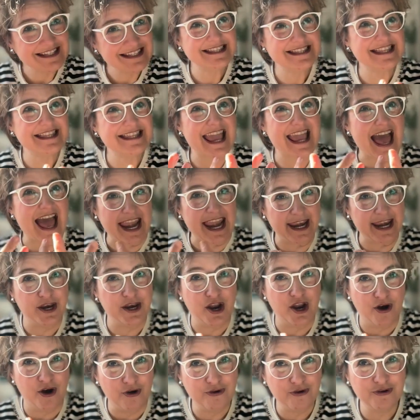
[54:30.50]
the
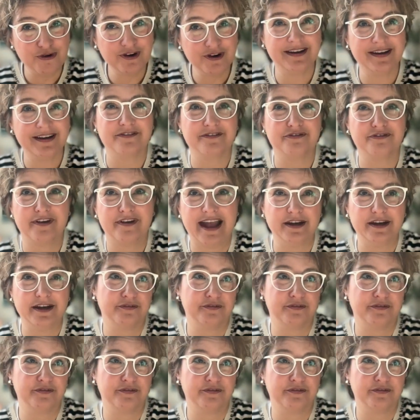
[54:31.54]
unknown felt
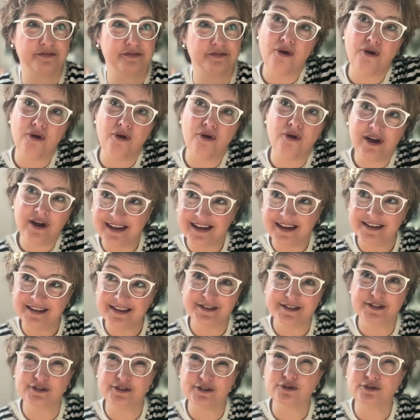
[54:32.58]
earlier
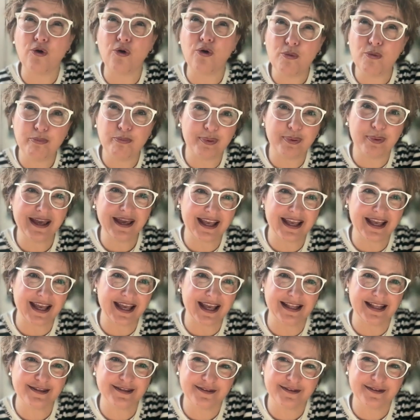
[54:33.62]
so big and
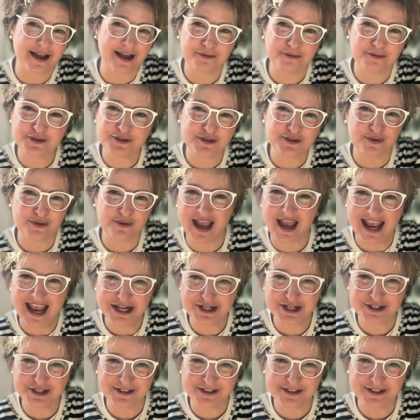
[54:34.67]
I was so
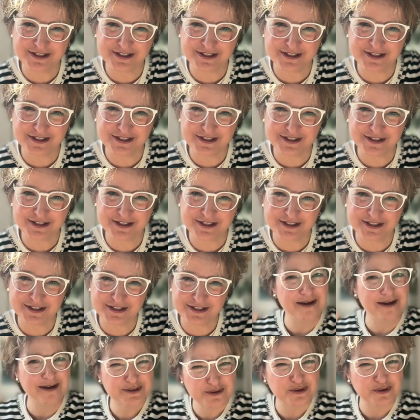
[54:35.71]
anxious, but now I'm
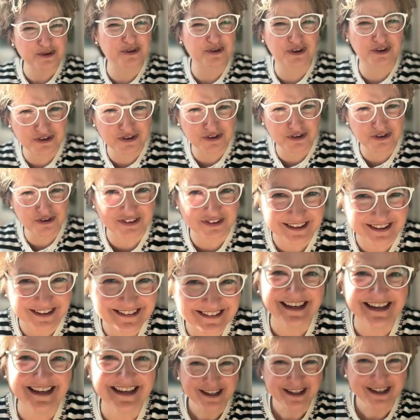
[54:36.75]
so curious
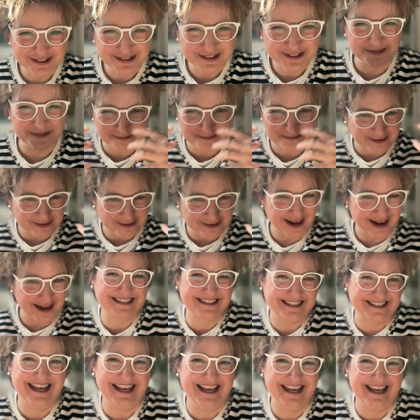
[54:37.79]
to embrace
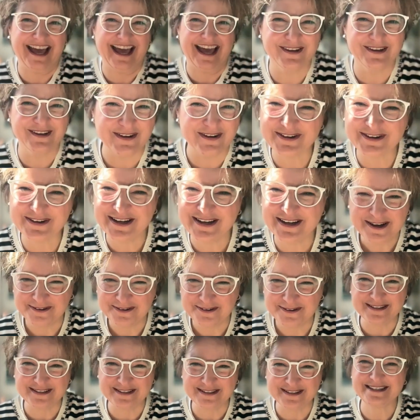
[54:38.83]
the unknown,
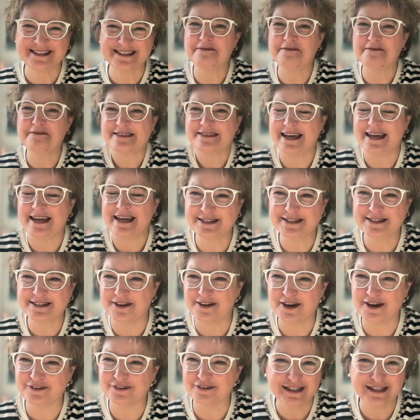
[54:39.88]
what's coming there. So I
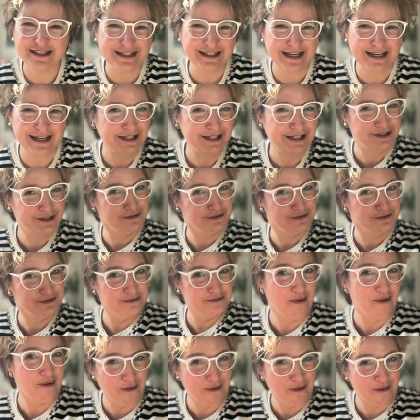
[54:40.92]
really like to do it
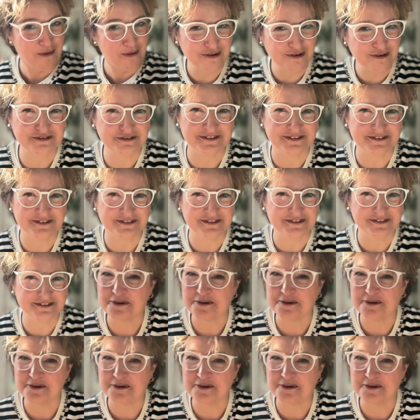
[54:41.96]
more often. So